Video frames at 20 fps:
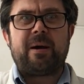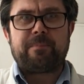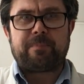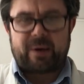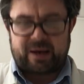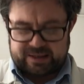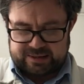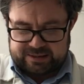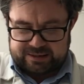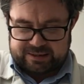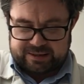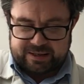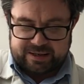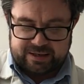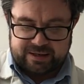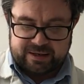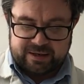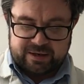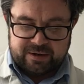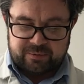
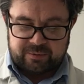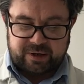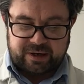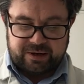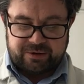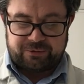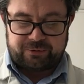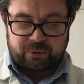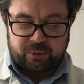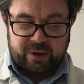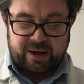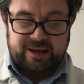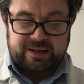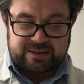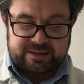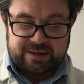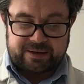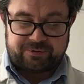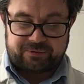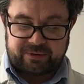better, ready for a
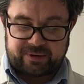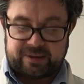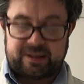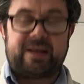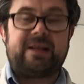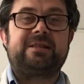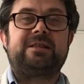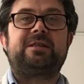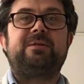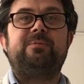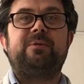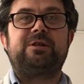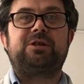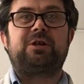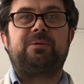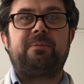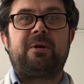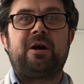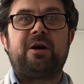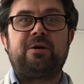different lesson, which
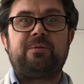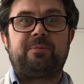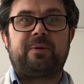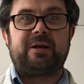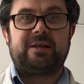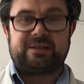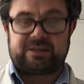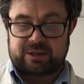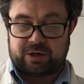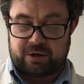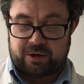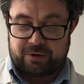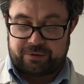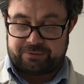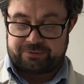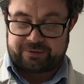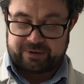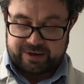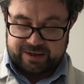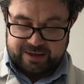I'm hoping to
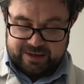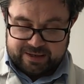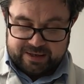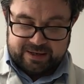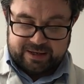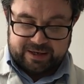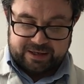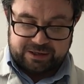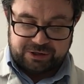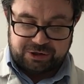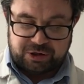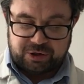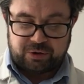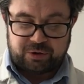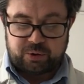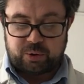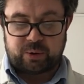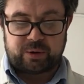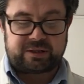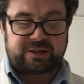offer in due
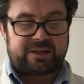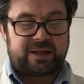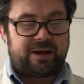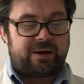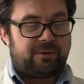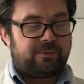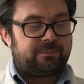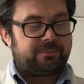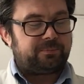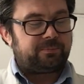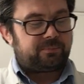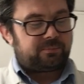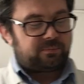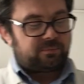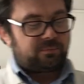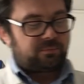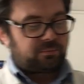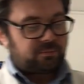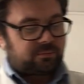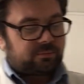course. Now,
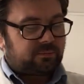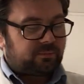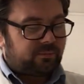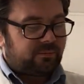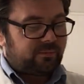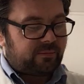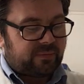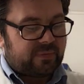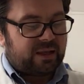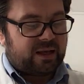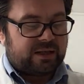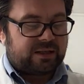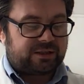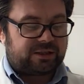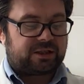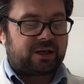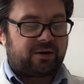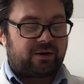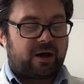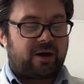
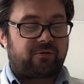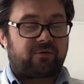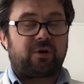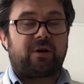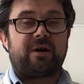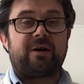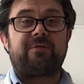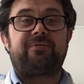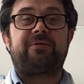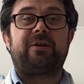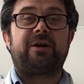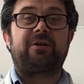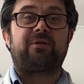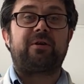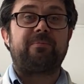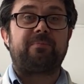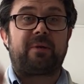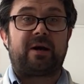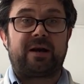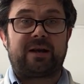so I've got a figure
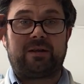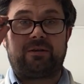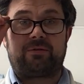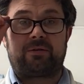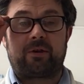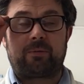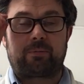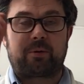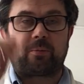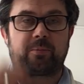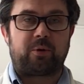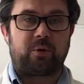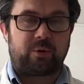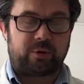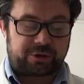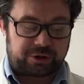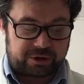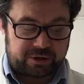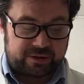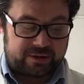in mind for the
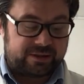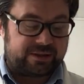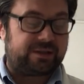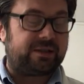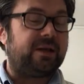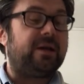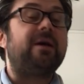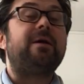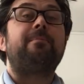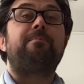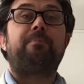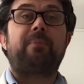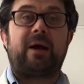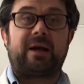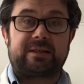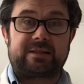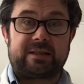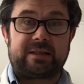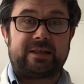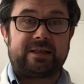proportions.
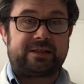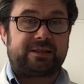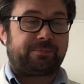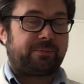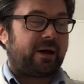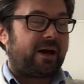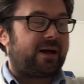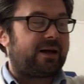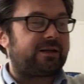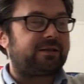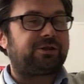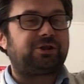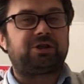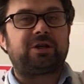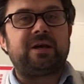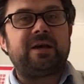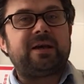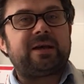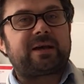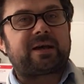Back to this
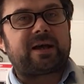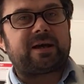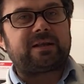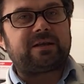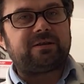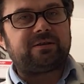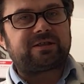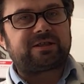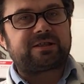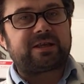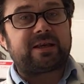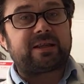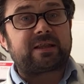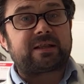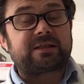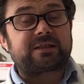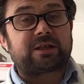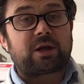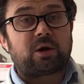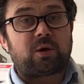batch. Can you see
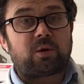that